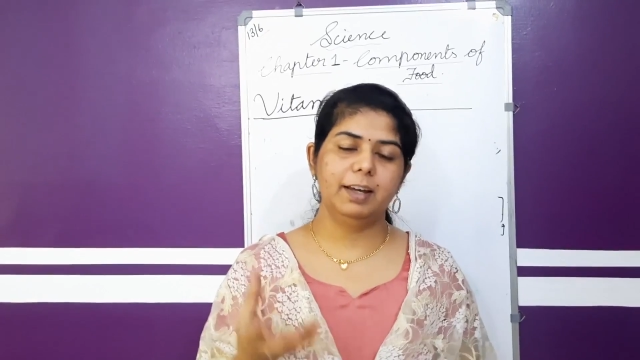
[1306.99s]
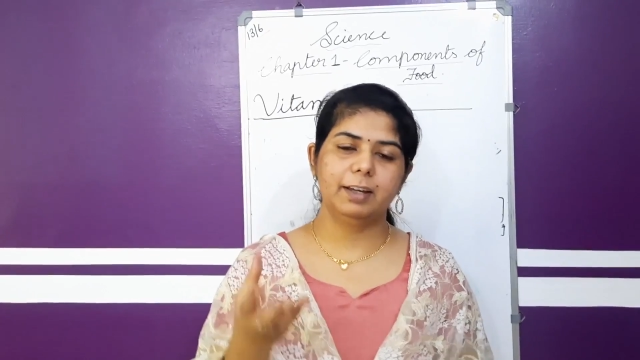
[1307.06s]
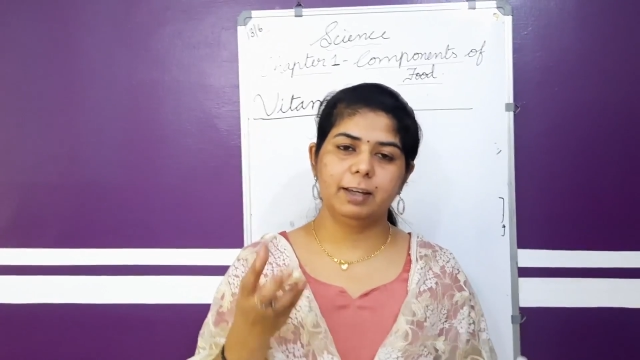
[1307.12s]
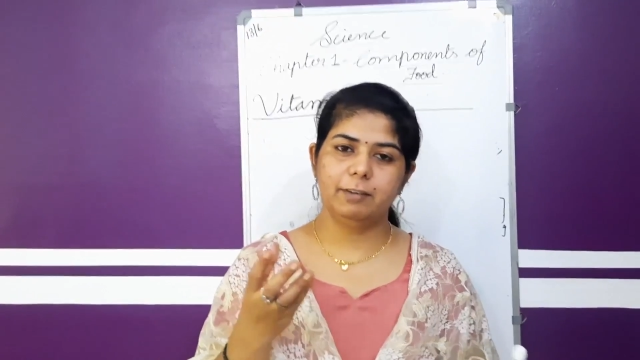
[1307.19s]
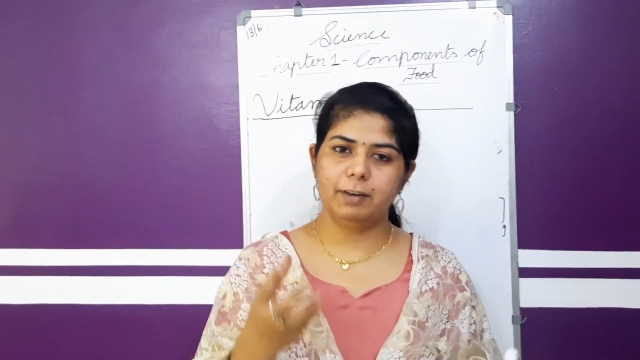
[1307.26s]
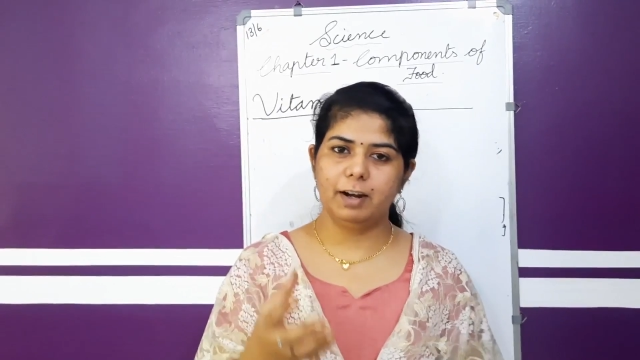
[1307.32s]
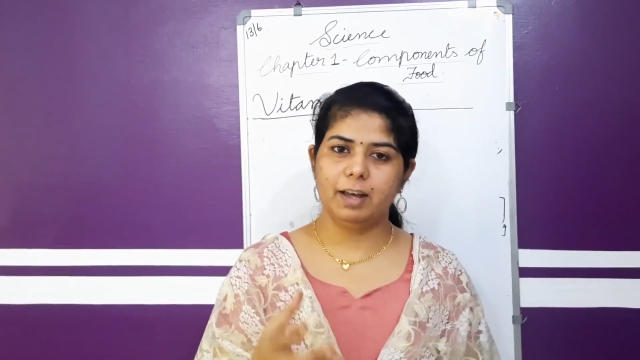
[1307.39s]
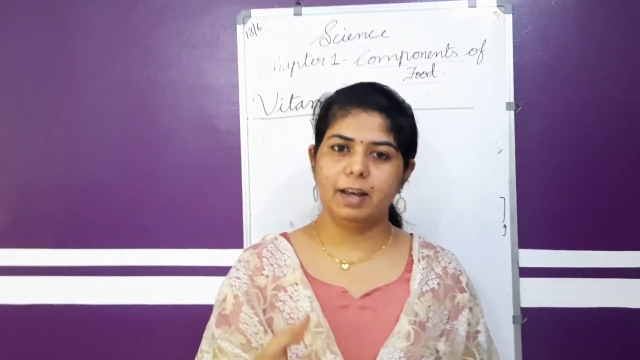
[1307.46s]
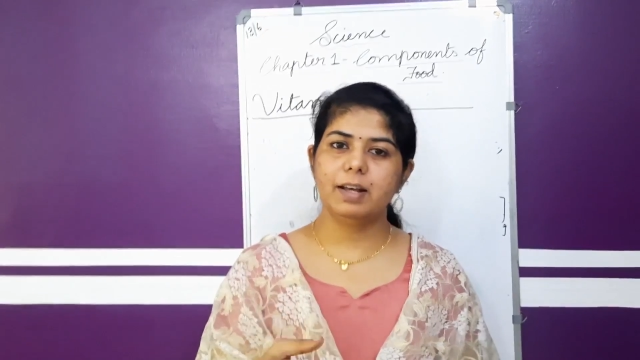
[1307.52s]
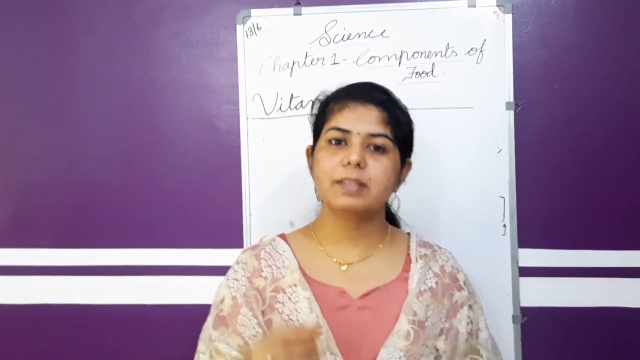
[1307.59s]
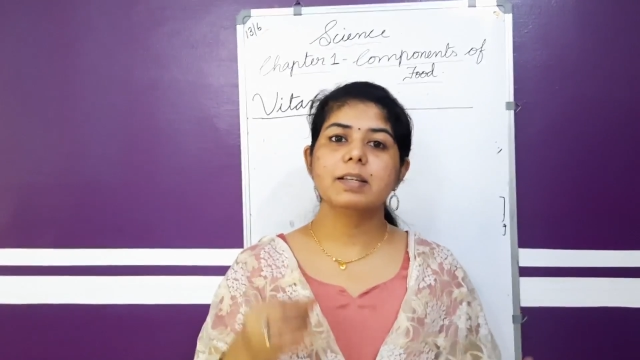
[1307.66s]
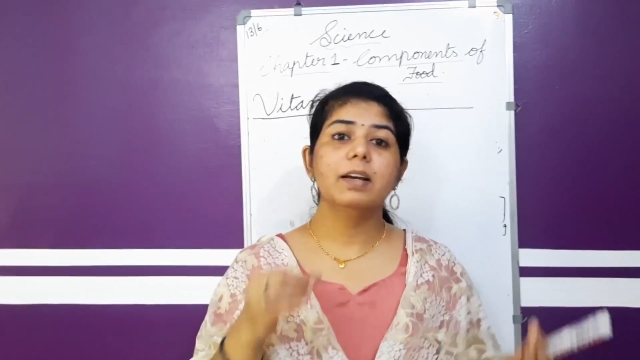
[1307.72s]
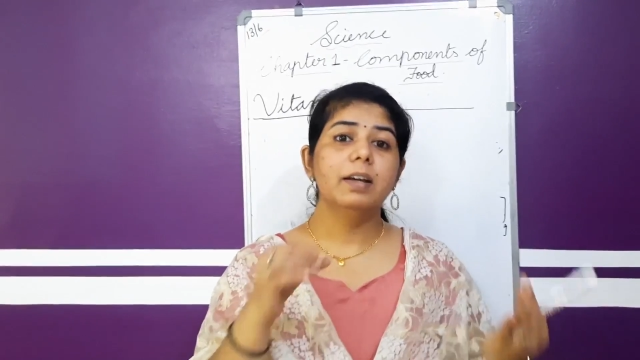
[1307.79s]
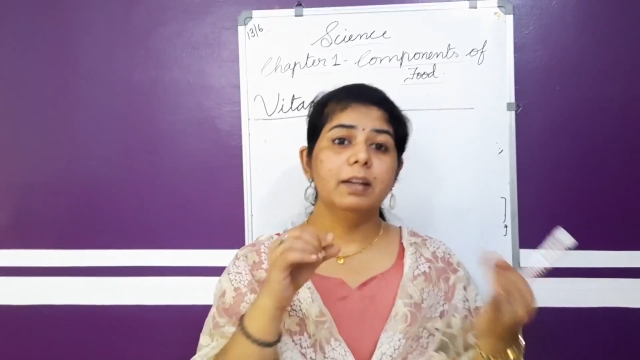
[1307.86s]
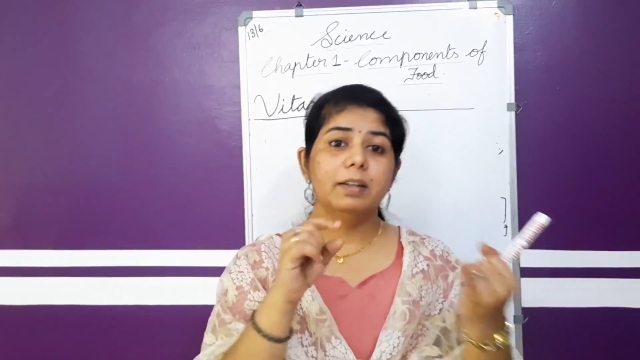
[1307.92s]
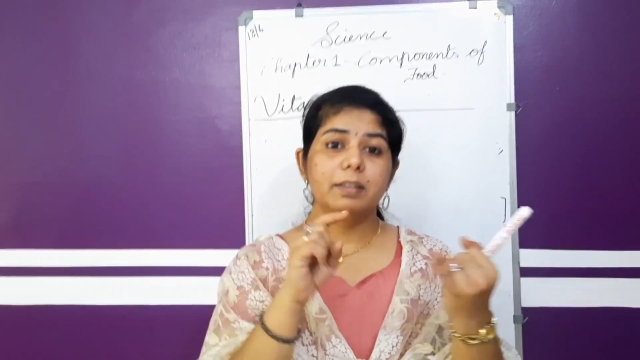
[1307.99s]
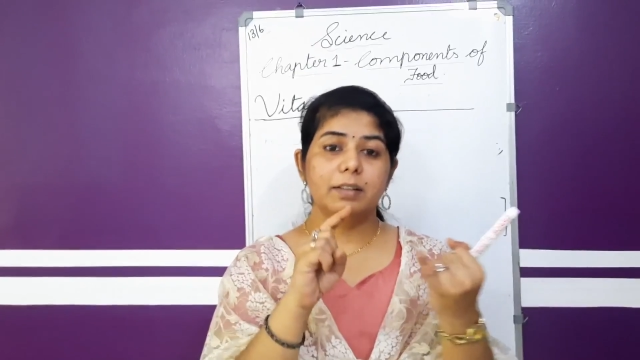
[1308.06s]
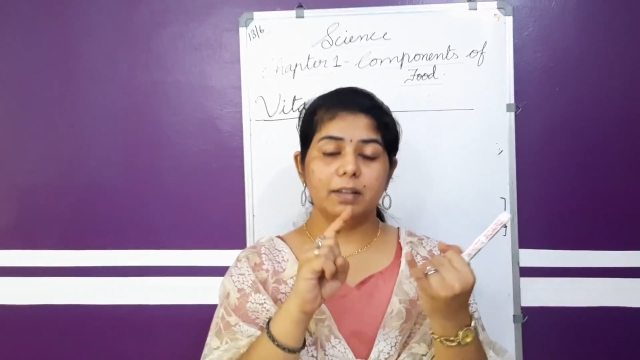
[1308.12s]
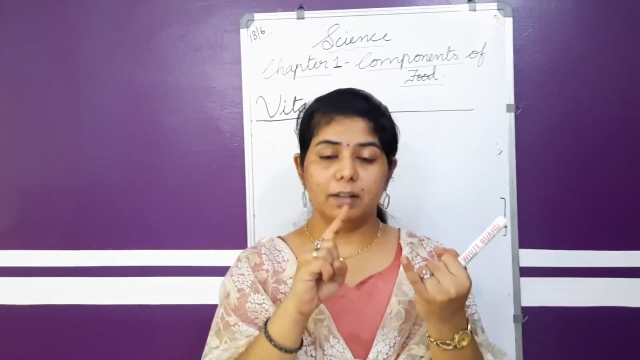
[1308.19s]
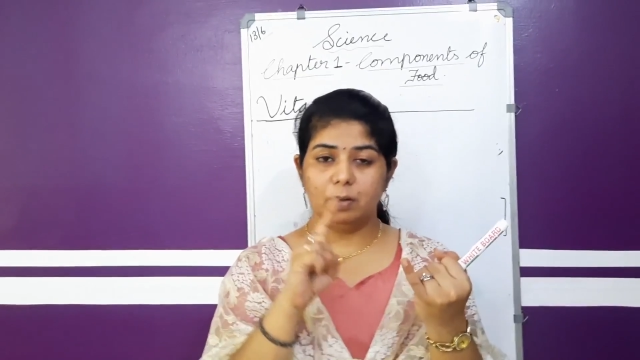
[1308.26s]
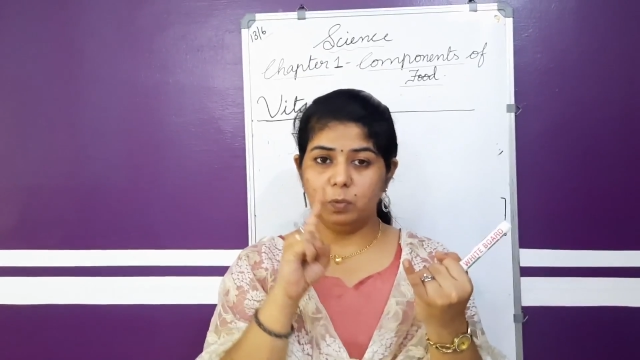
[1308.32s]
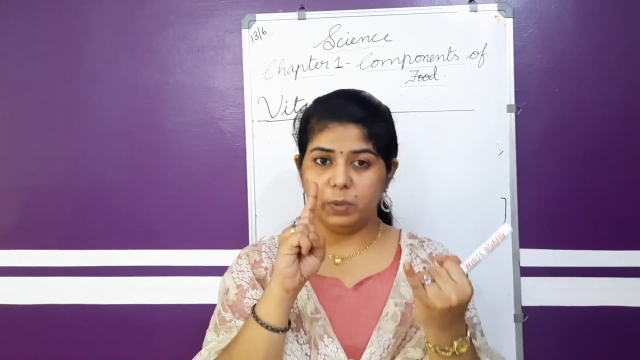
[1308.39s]
They are given as
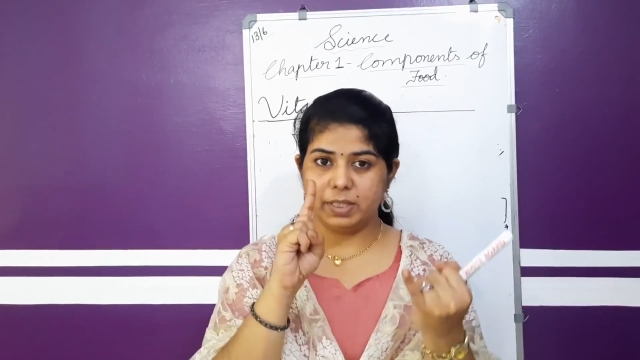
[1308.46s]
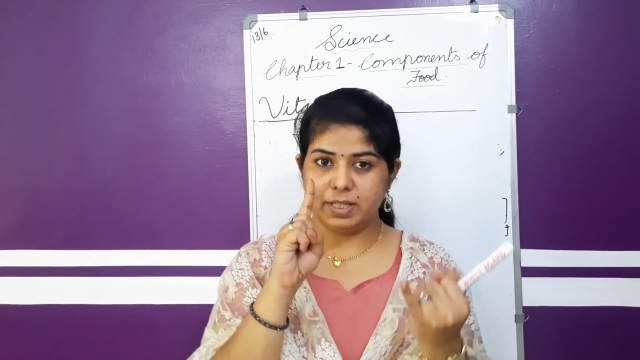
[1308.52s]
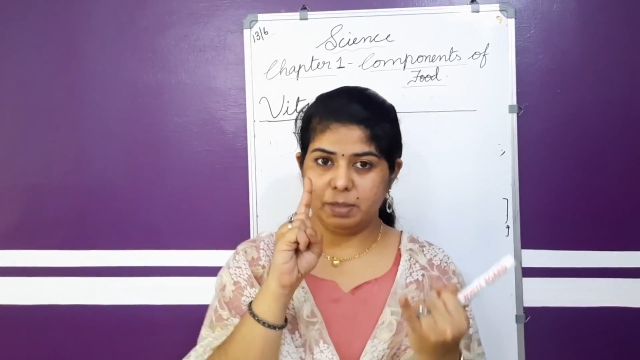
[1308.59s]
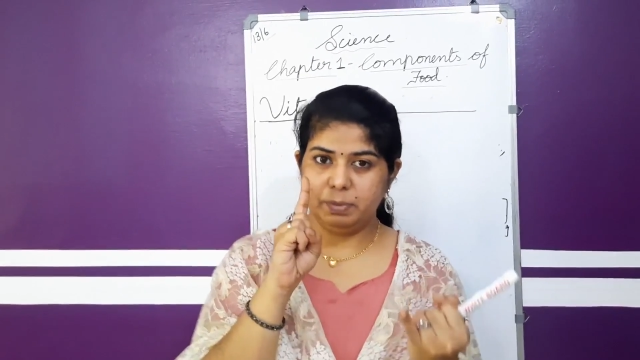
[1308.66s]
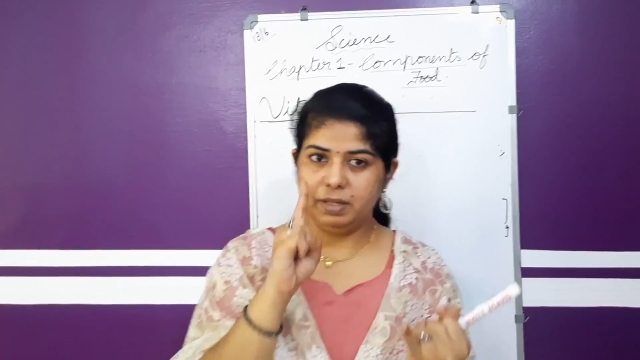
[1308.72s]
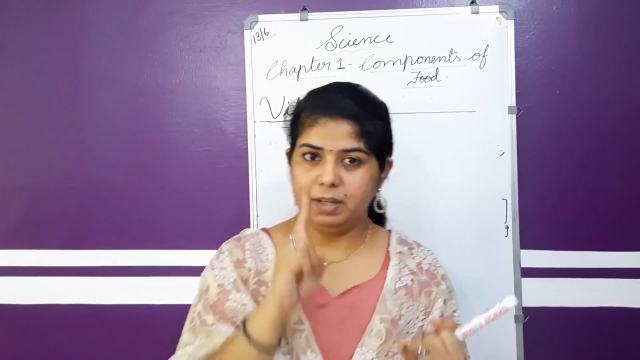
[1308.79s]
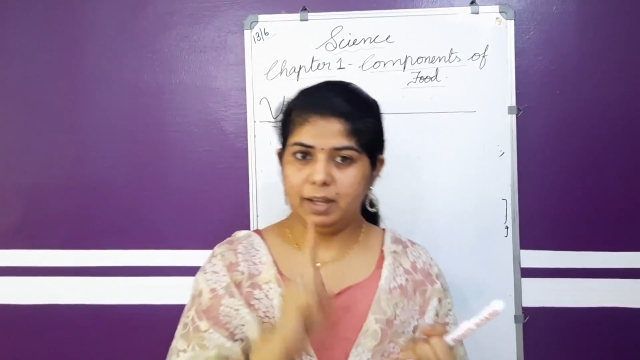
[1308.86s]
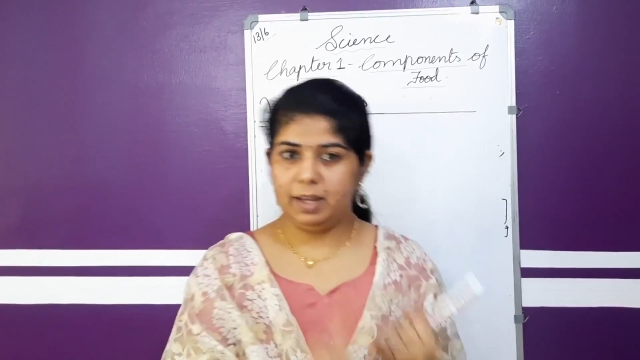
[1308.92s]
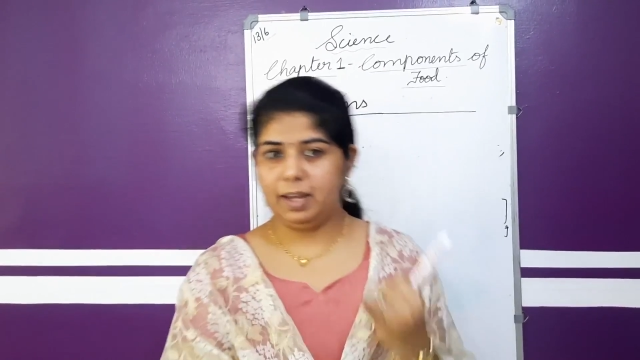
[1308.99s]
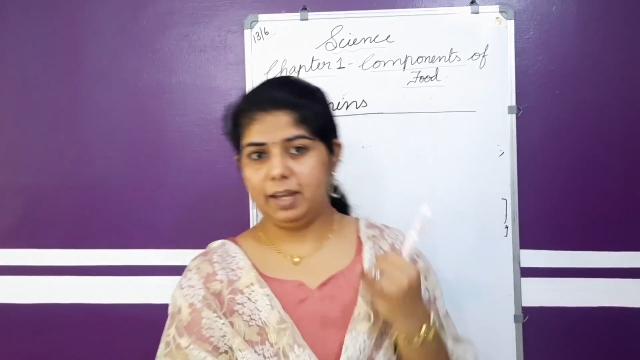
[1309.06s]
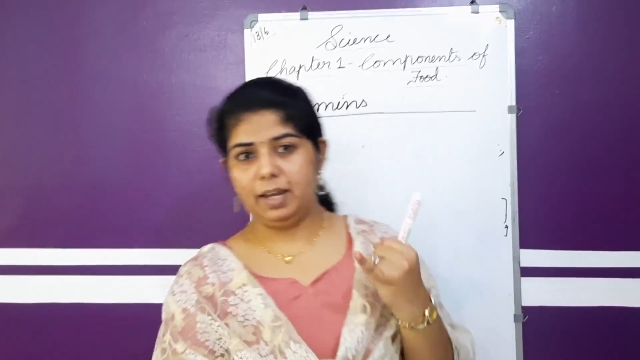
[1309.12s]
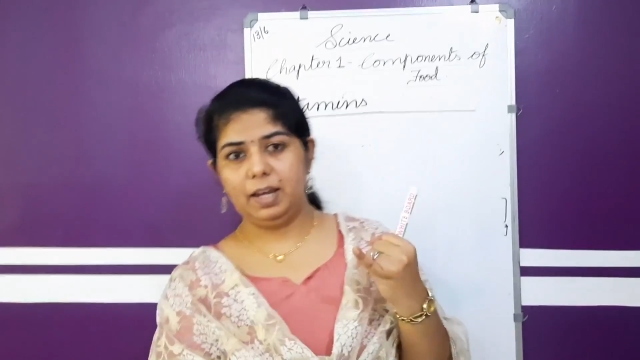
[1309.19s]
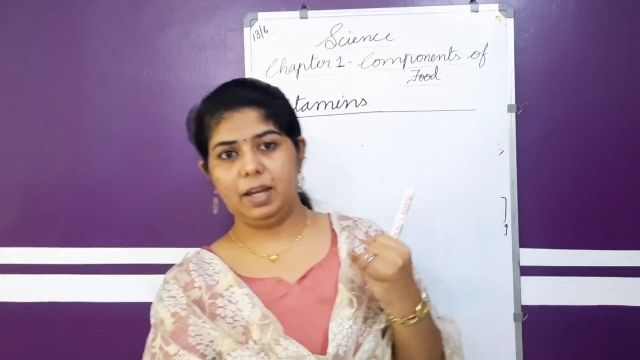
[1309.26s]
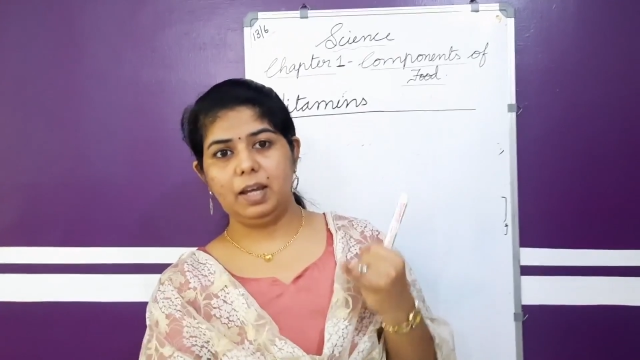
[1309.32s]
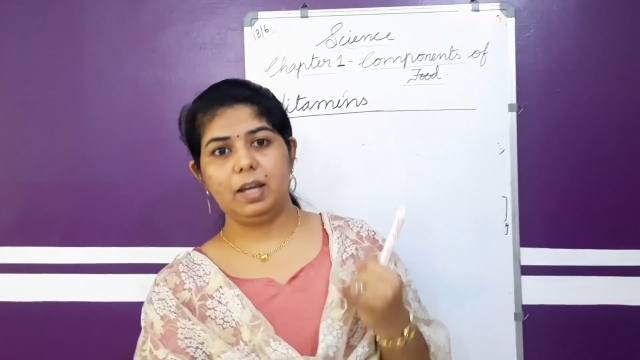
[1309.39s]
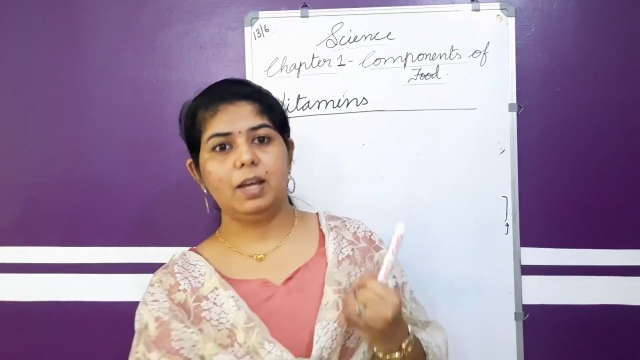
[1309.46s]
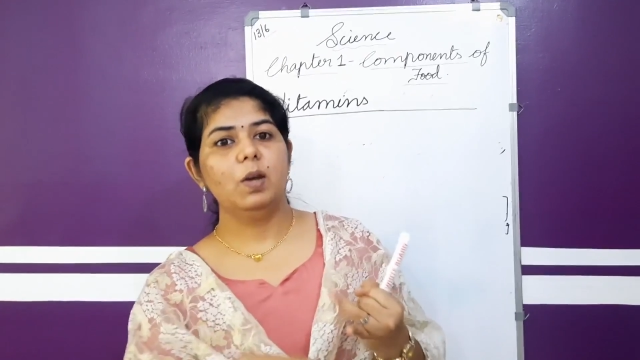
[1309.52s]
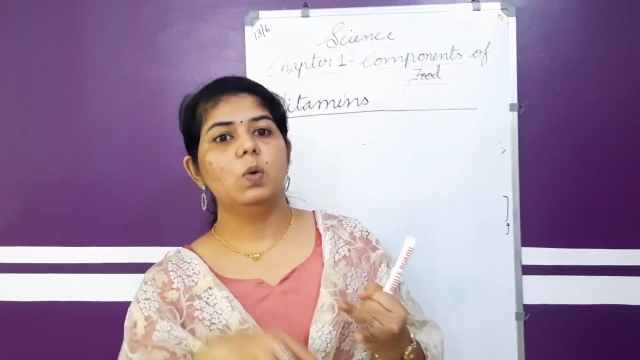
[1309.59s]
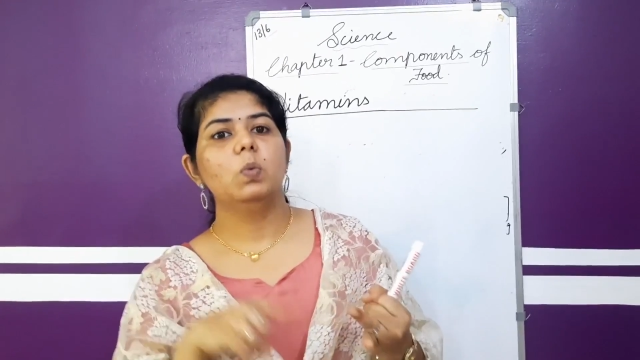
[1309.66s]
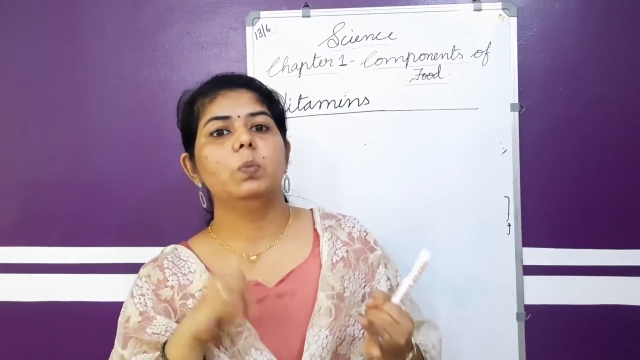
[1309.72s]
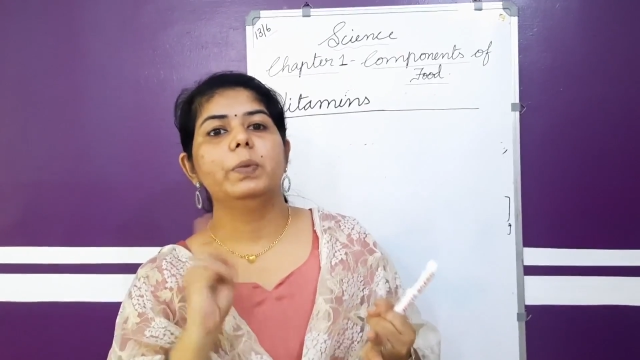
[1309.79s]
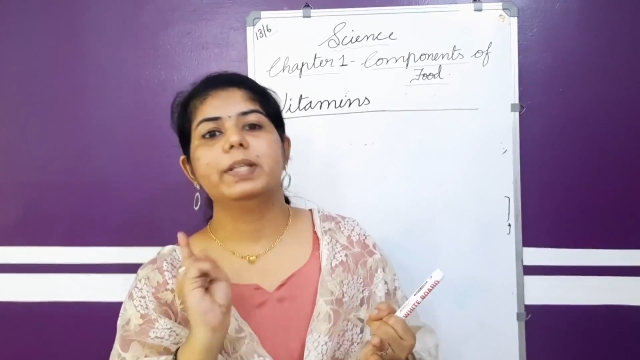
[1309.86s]
vitamin A,